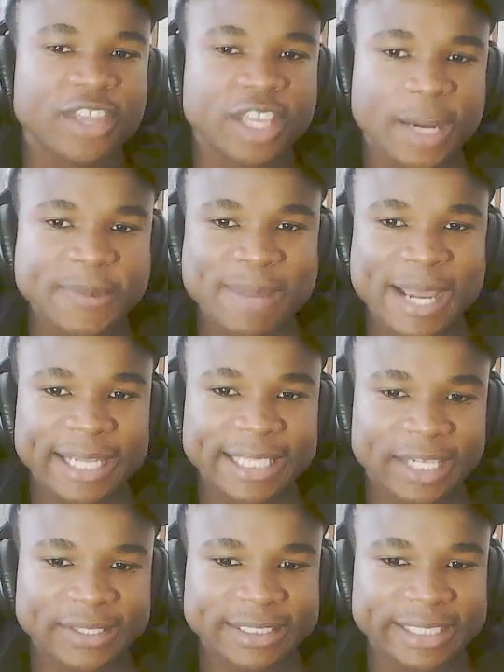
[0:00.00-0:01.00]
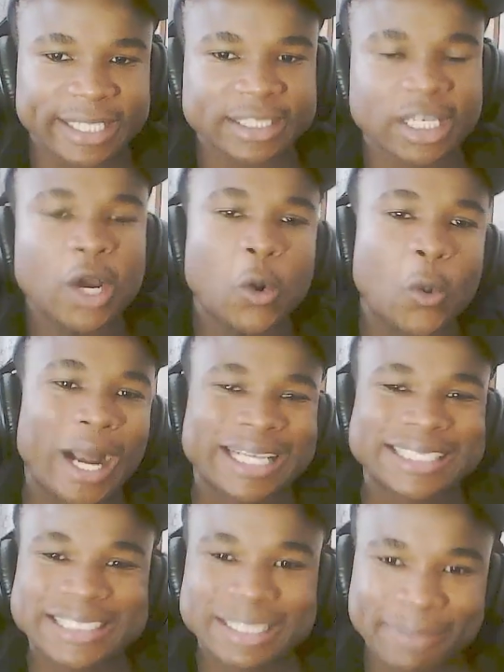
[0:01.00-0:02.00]
He comes back downstairs,
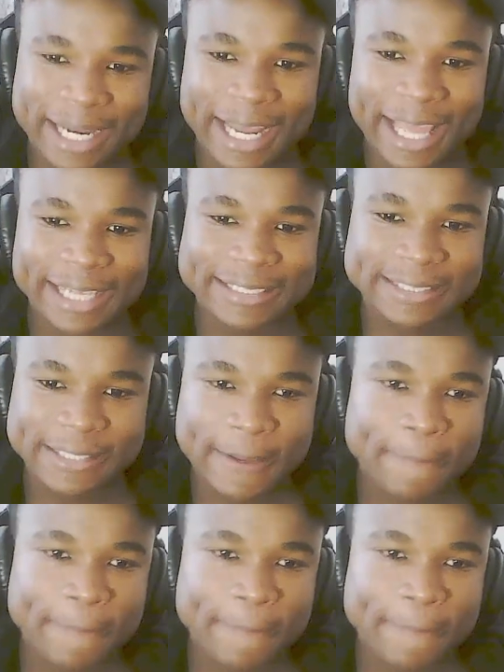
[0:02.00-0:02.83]
whacks them in an axe,